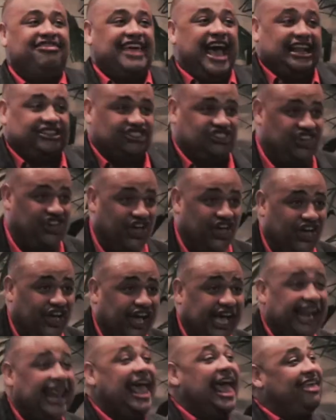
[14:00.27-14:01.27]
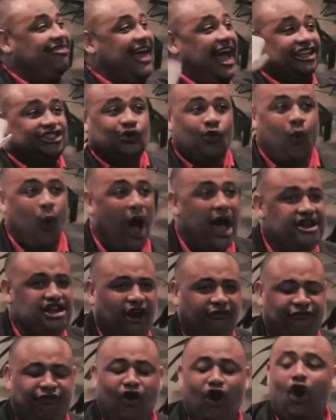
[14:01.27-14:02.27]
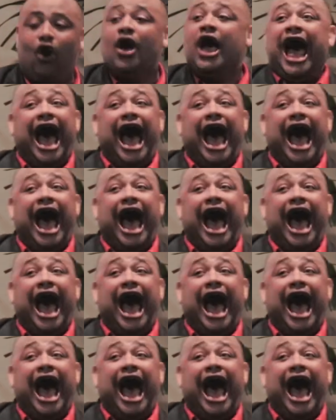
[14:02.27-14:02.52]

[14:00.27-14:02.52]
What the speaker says: that's good, that's wonderful.